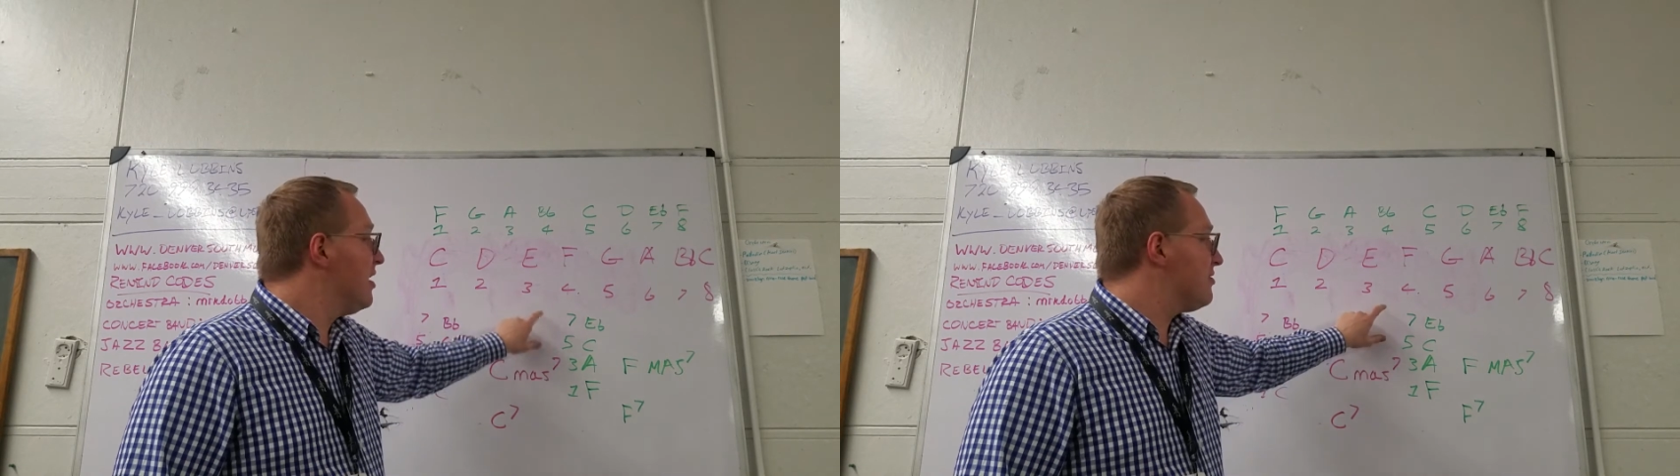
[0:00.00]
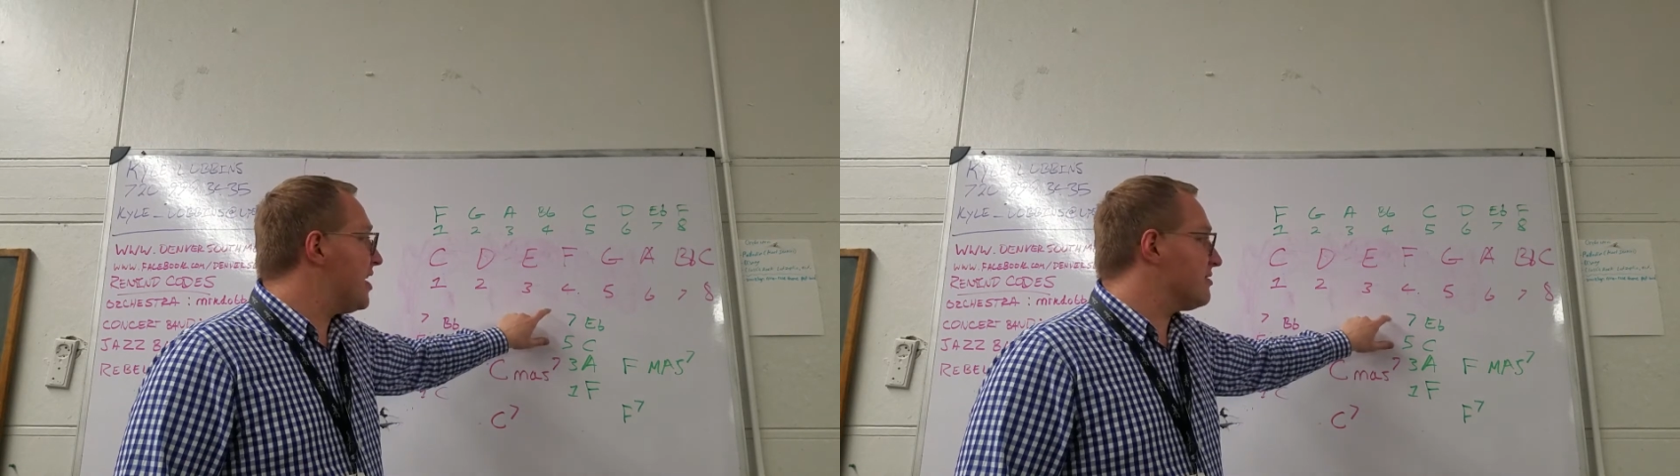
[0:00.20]

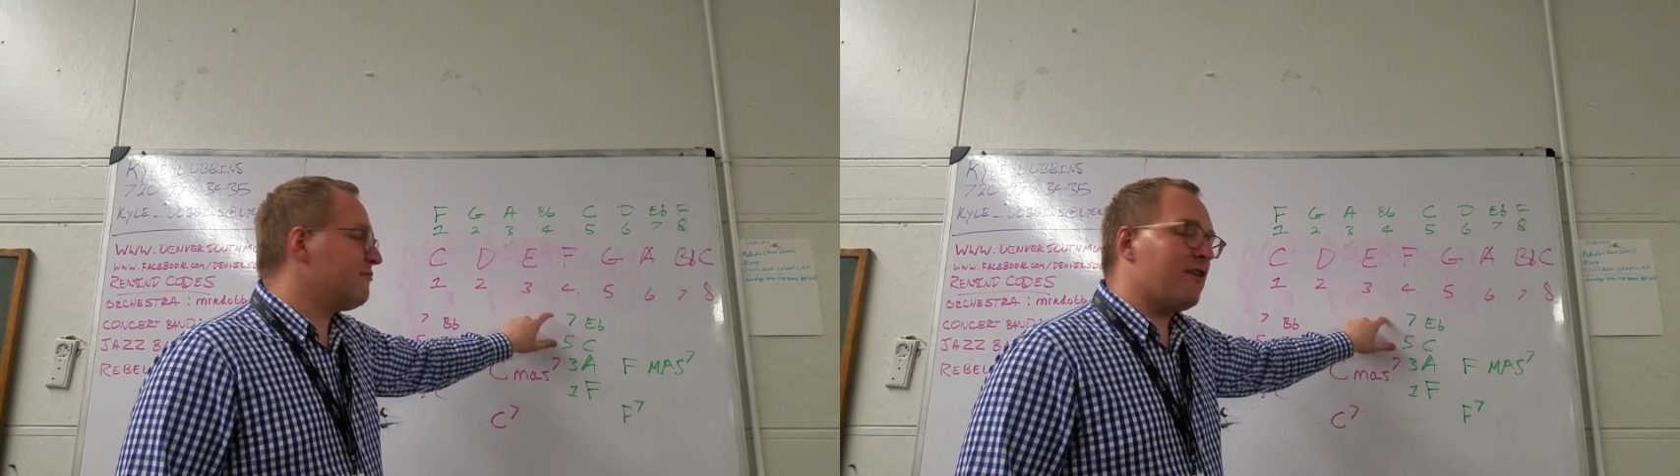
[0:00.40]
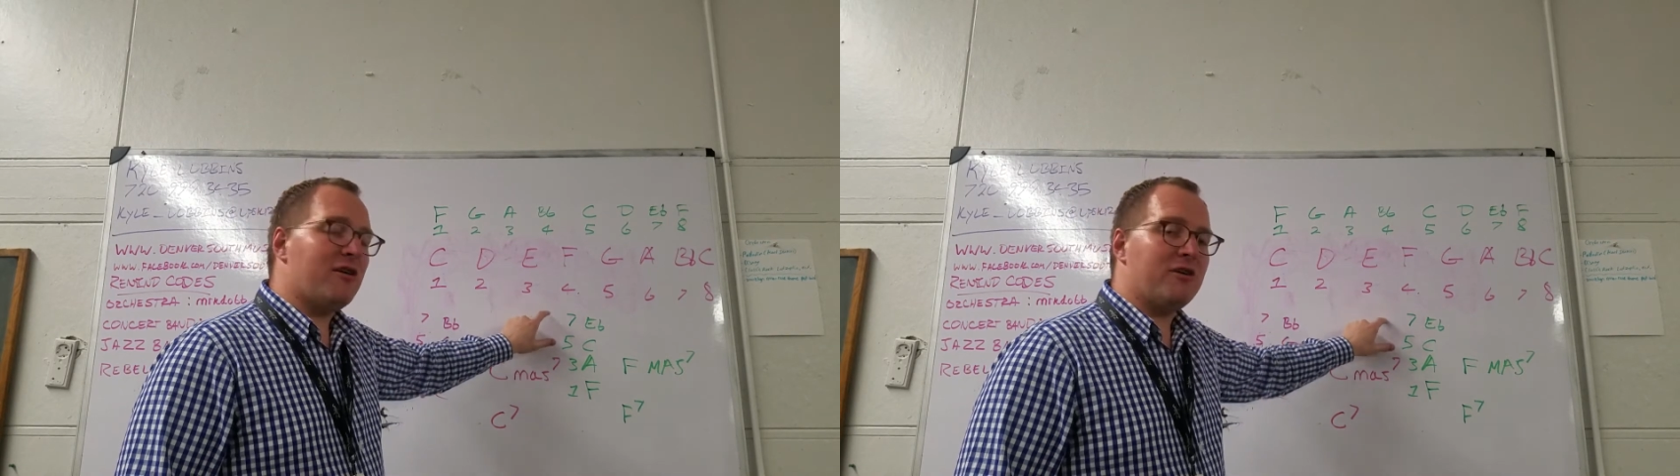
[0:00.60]
That's
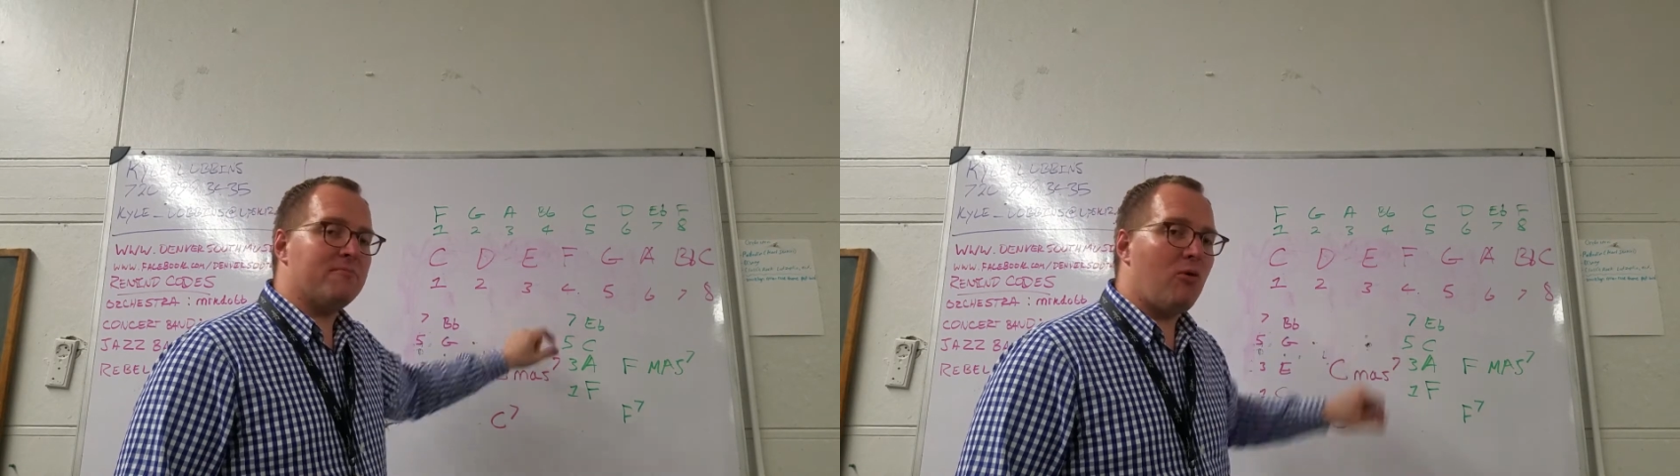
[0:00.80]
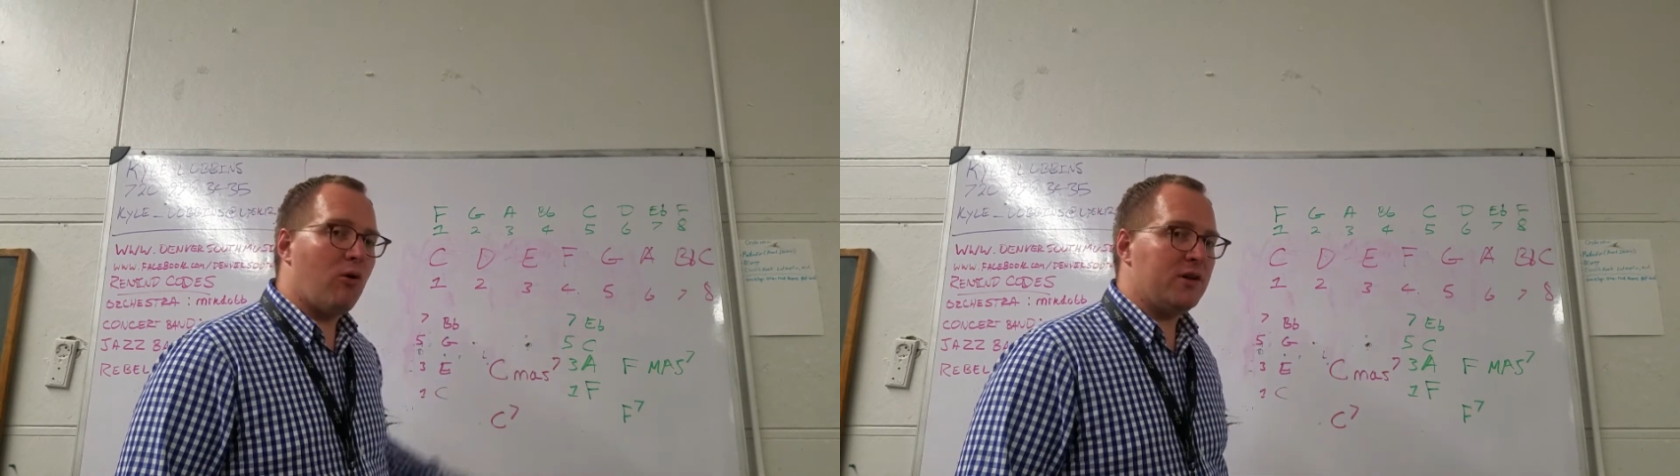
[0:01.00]
very
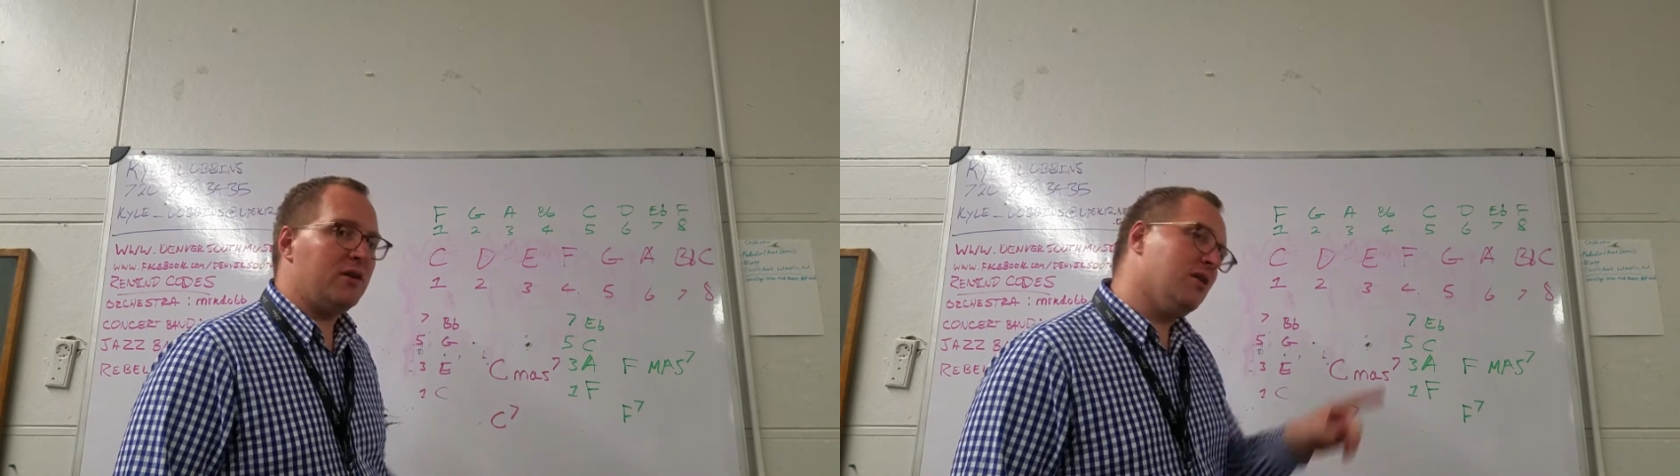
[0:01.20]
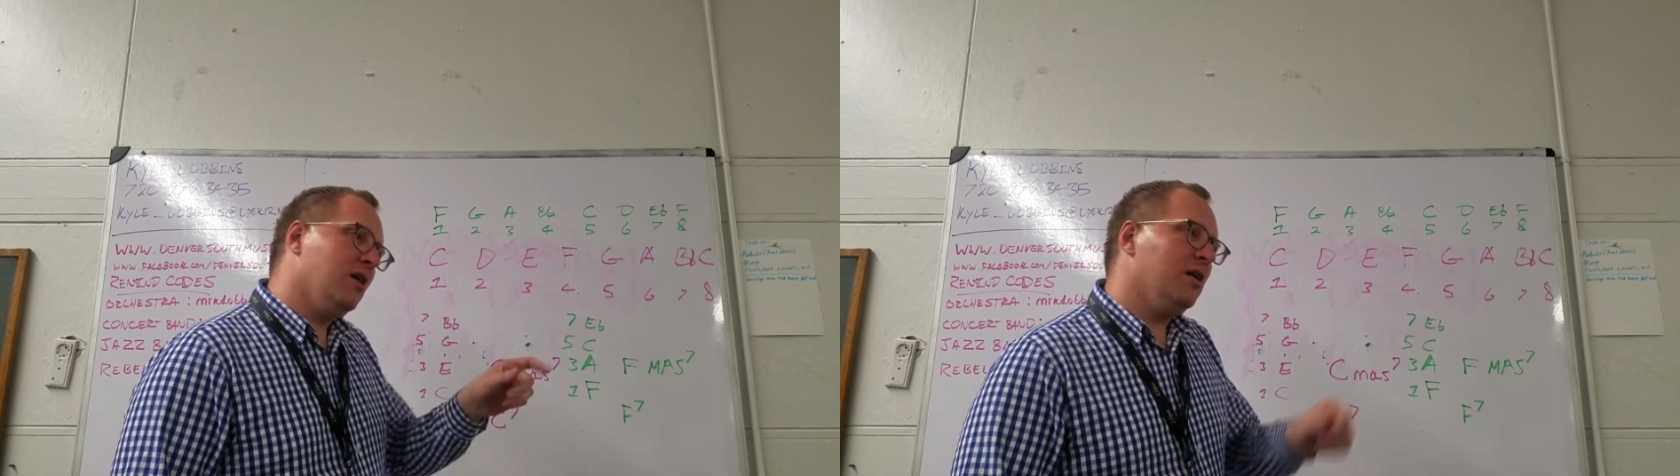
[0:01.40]
important.